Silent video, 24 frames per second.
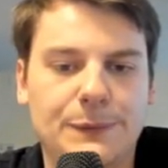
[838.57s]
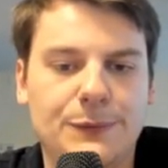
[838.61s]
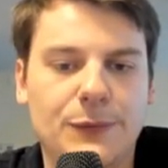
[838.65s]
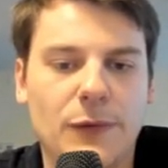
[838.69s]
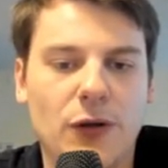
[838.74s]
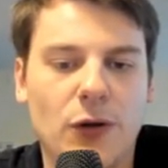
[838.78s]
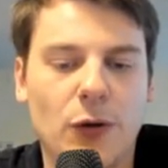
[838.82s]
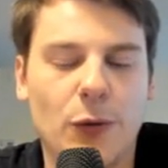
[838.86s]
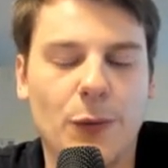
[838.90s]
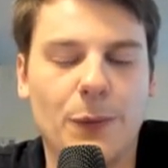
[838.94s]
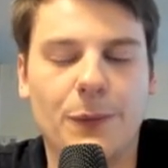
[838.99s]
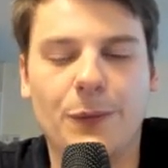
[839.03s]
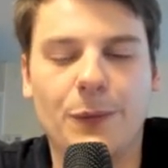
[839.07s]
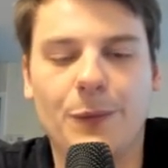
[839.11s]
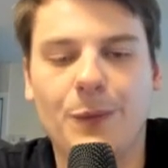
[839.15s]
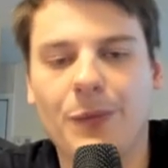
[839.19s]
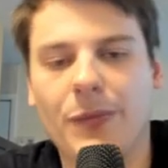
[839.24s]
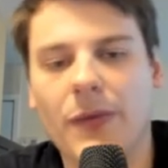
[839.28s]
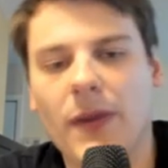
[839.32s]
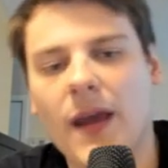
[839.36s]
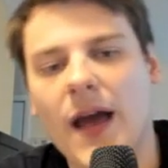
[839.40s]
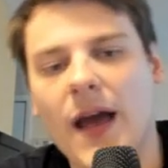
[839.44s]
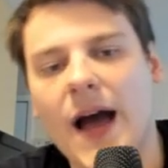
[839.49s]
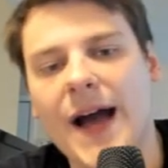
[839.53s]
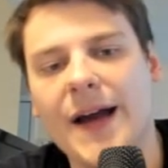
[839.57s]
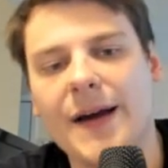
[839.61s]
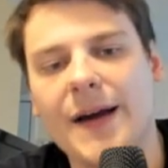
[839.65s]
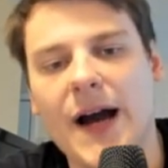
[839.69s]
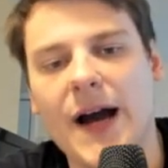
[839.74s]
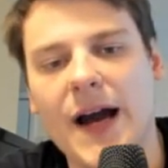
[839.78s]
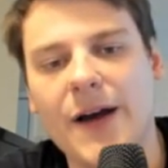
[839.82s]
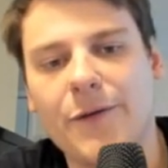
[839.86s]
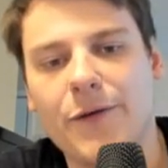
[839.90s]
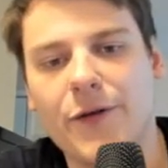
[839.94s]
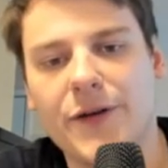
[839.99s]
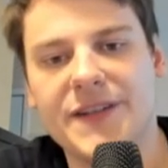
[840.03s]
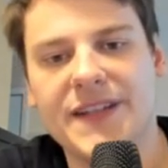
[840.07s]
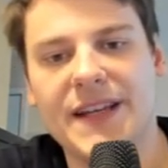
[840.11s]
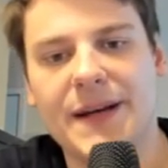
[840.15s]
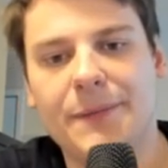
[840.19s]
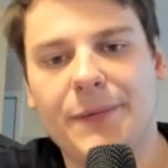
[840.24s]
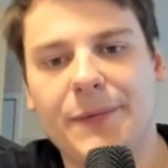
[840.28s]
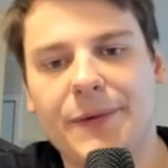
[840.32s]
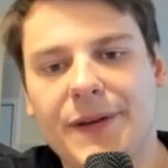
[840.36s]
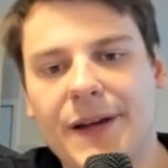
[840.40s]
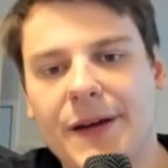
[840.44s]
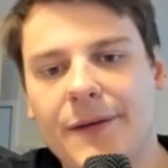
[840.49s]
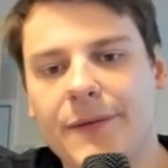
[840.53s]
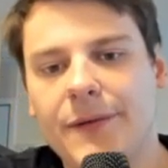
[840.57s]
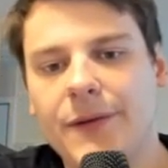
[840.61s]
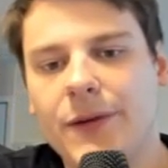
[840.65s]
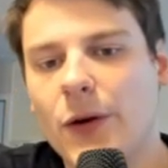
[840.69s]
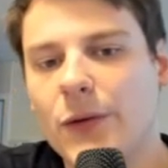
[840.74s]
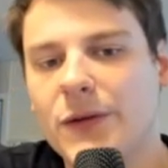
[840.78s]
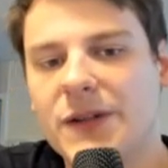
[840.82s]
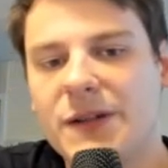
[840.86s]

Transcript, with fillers: you know, I, I for example don't